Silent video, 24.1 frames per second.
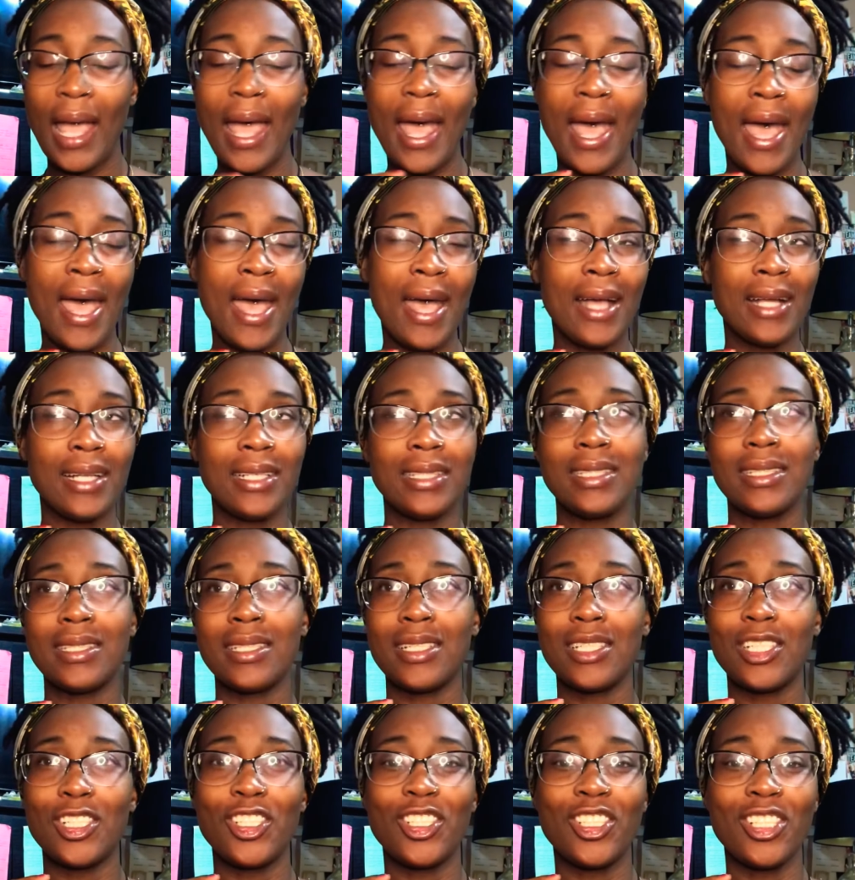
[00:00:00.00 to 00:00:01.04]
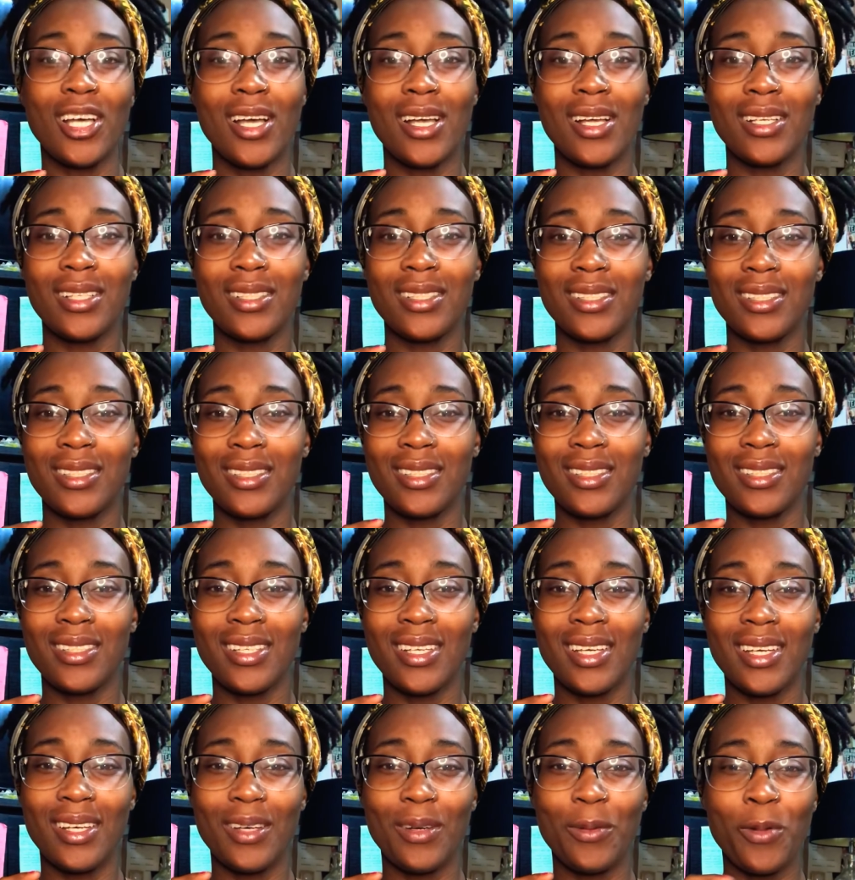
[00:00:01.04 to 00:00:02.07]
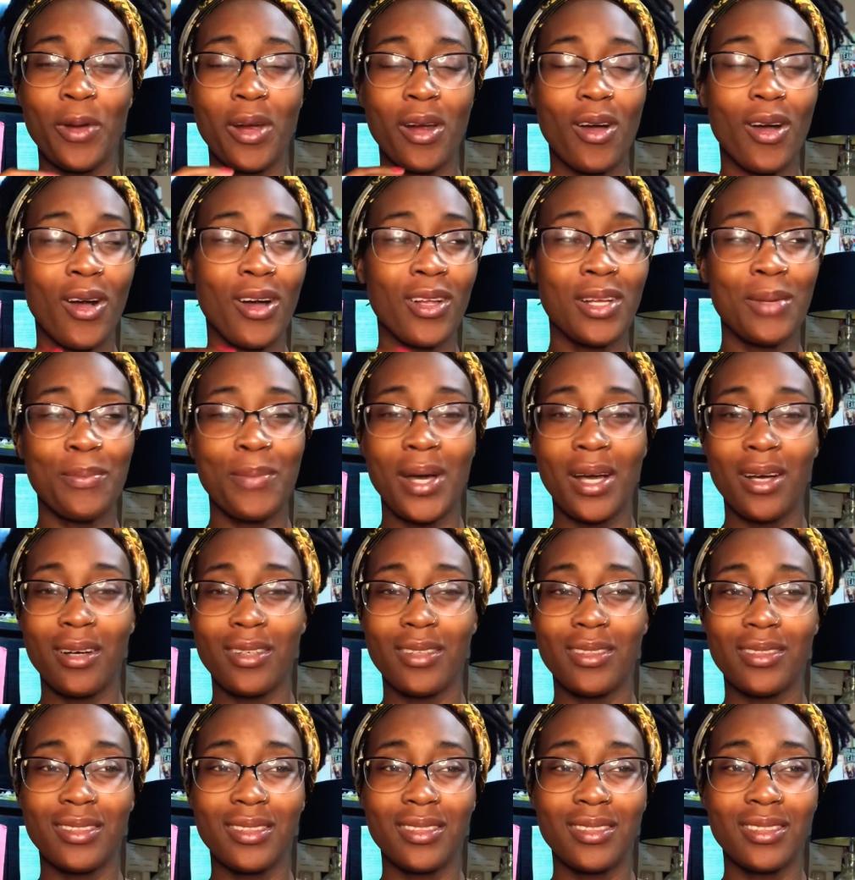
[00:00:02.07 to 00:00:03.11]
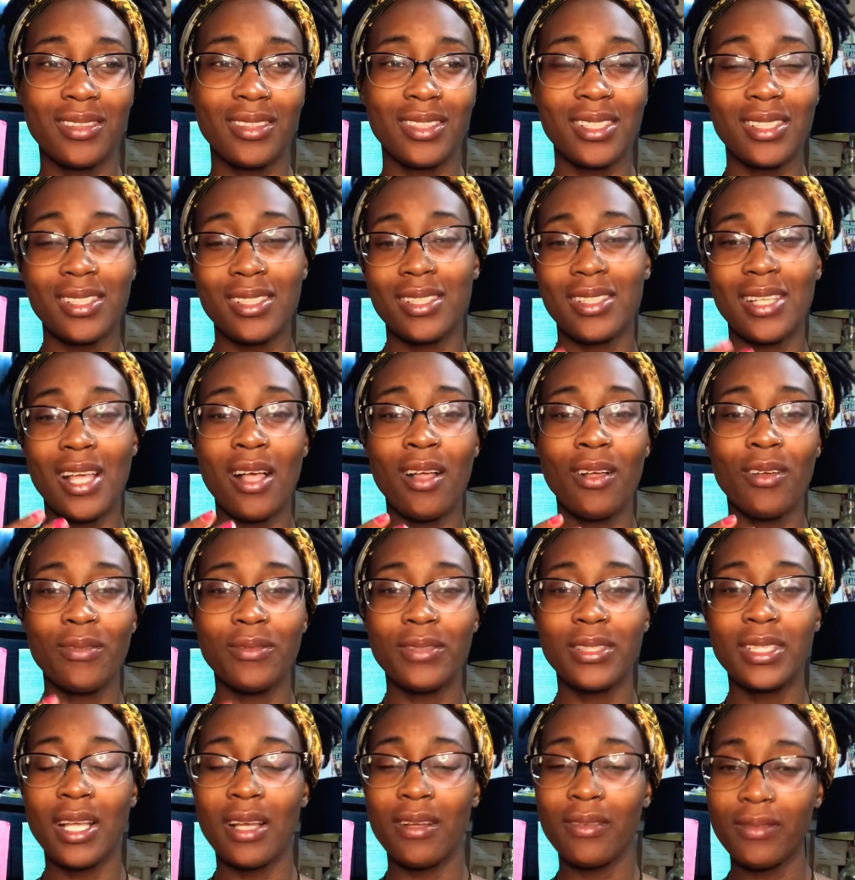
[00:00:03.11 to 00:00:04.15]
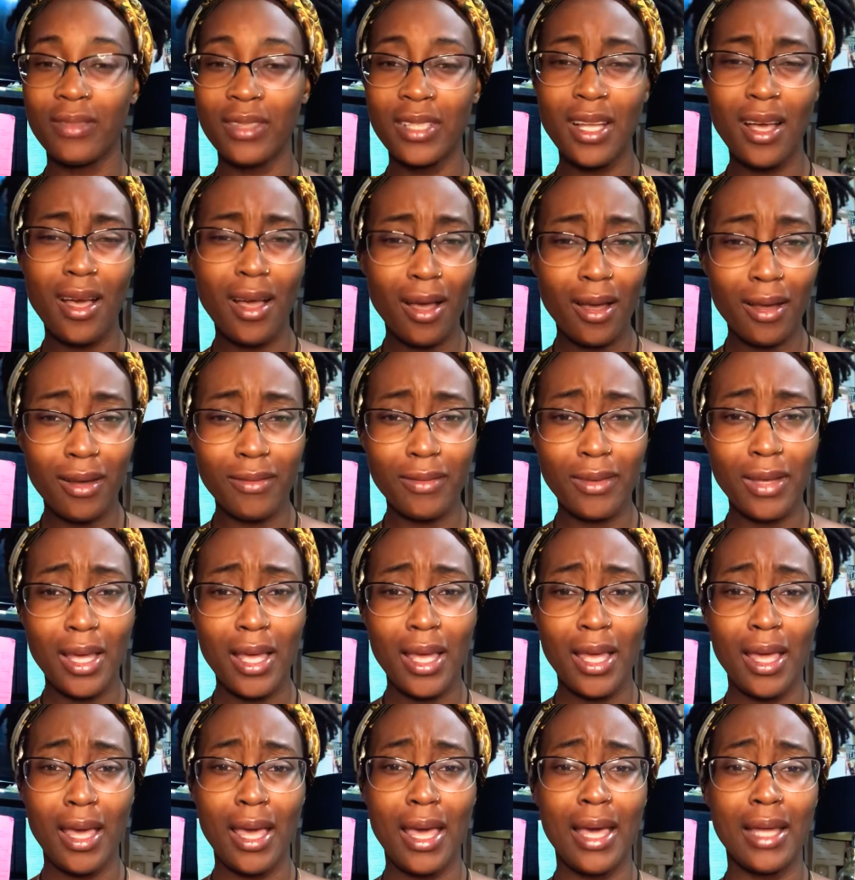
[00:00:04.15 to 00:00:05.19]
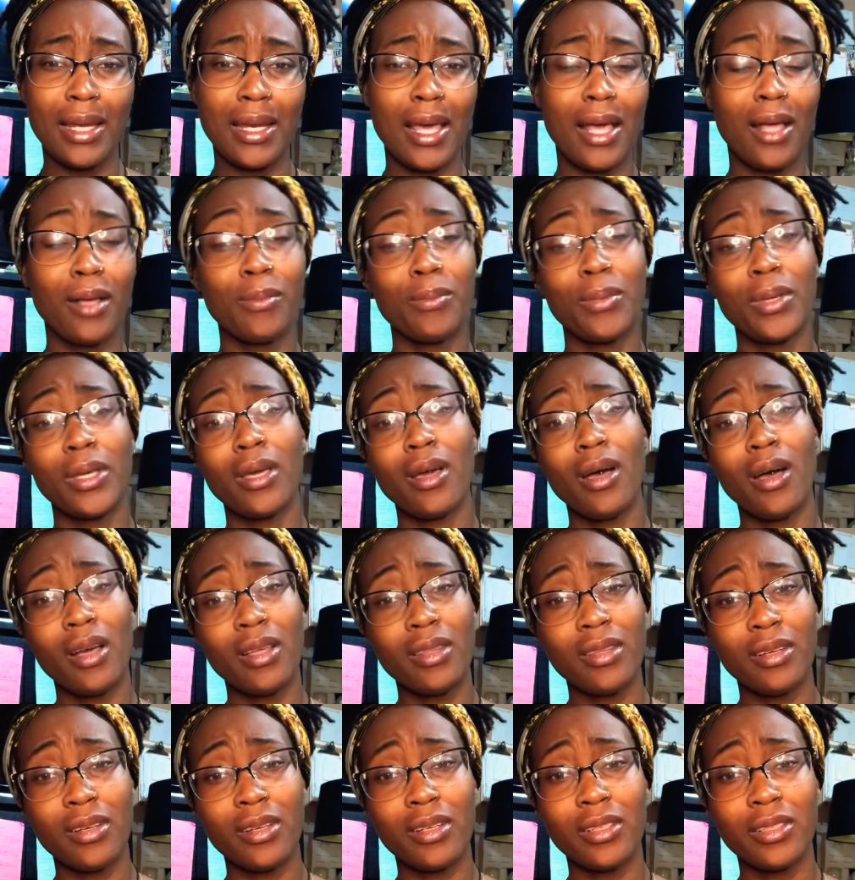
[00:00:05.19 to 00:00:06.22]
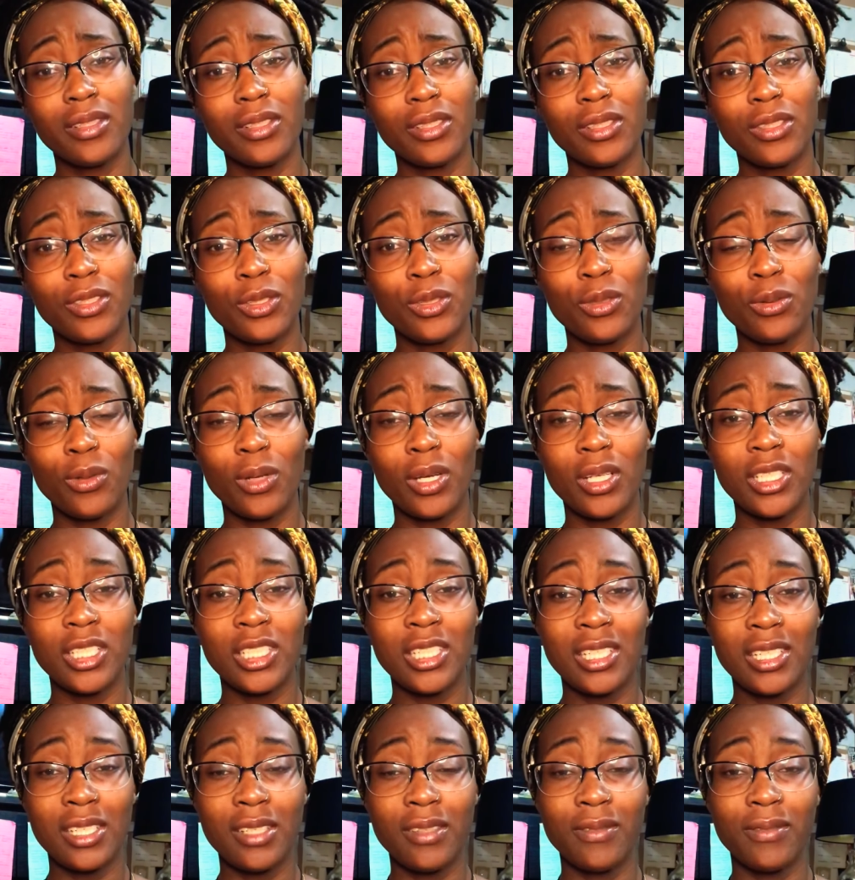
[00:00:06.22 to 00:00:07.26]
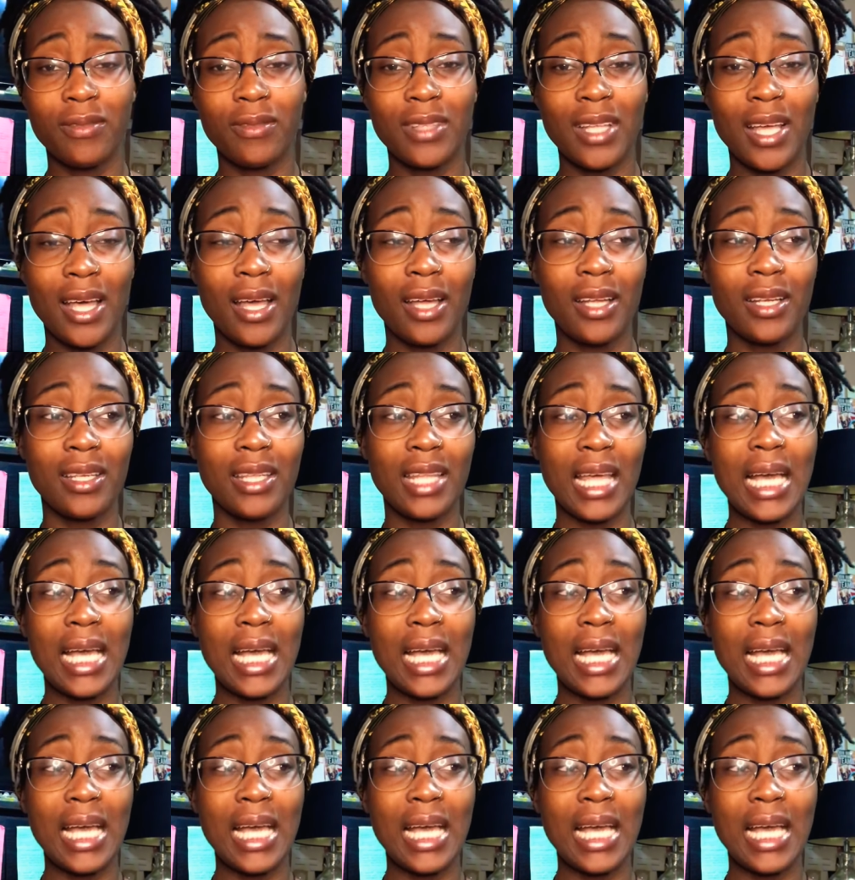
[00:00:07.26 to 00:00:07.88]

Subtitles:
And just, we're all about just self love, and helping others to achieve that